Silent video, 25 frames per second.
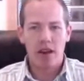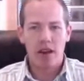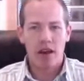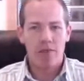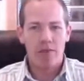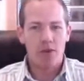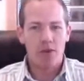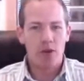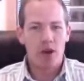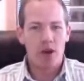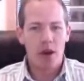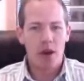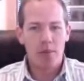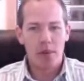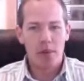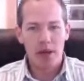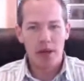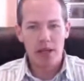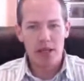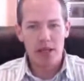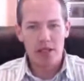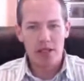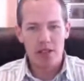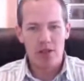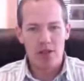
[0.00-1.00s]
a few
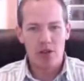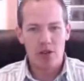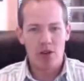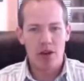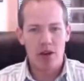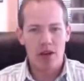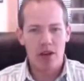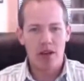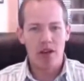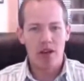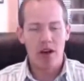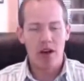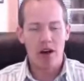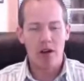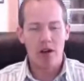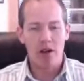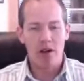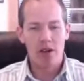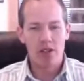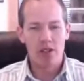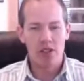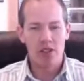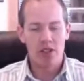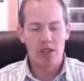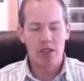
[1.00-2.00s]
companies during
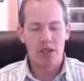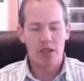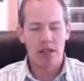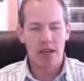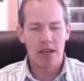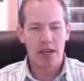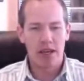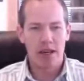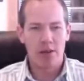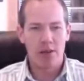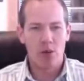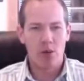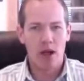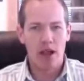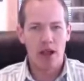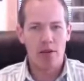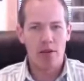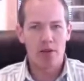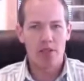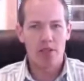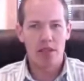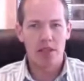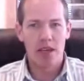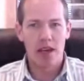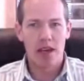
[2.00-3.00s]
college uh, while I
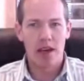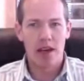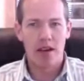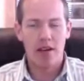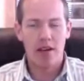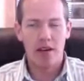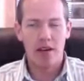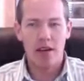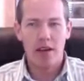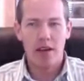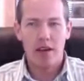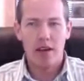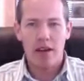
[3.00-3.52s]
was there.